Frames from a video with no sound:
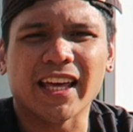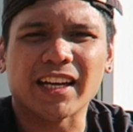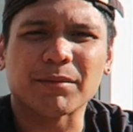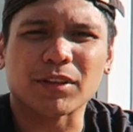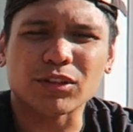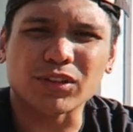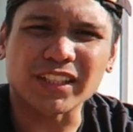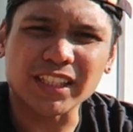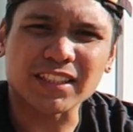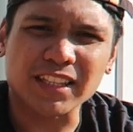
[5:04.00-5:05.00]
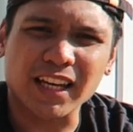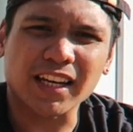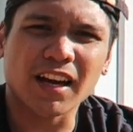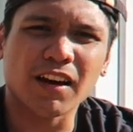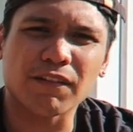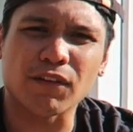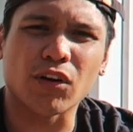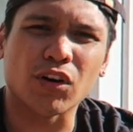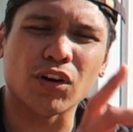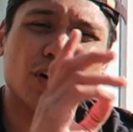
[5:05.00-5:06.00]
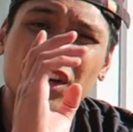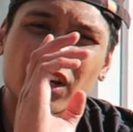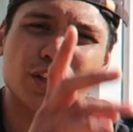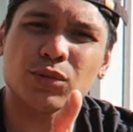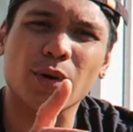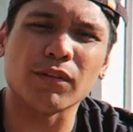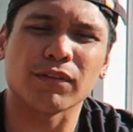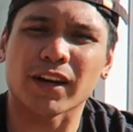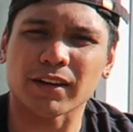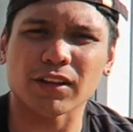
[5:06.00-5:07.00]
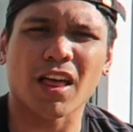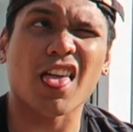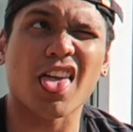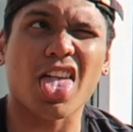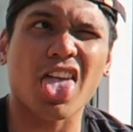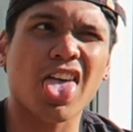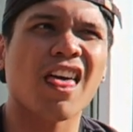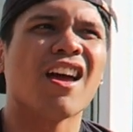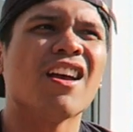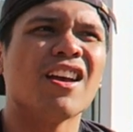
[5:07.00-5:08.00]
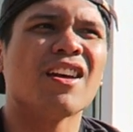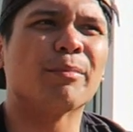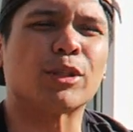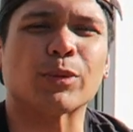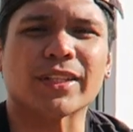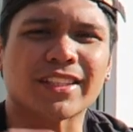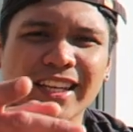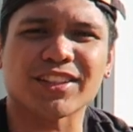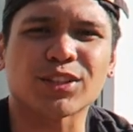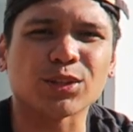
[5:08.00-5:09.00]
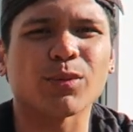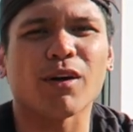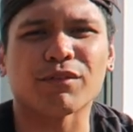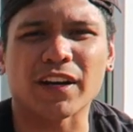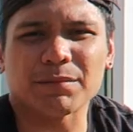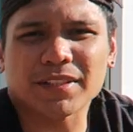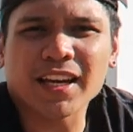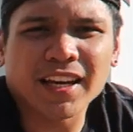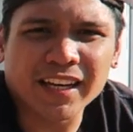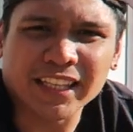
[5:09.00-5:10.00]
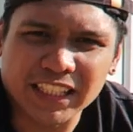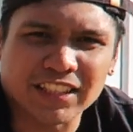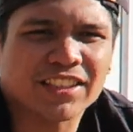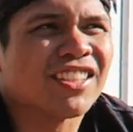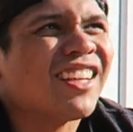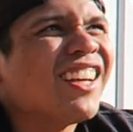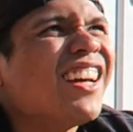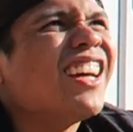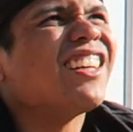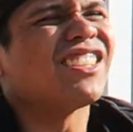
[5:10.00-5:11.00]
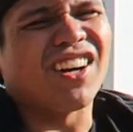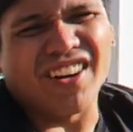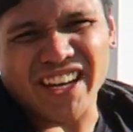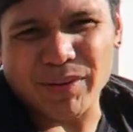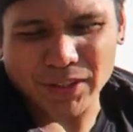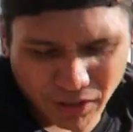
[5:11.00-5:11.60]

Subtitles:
and I'm gonna do each leg for 12 between 10 to 12 reps each. So here we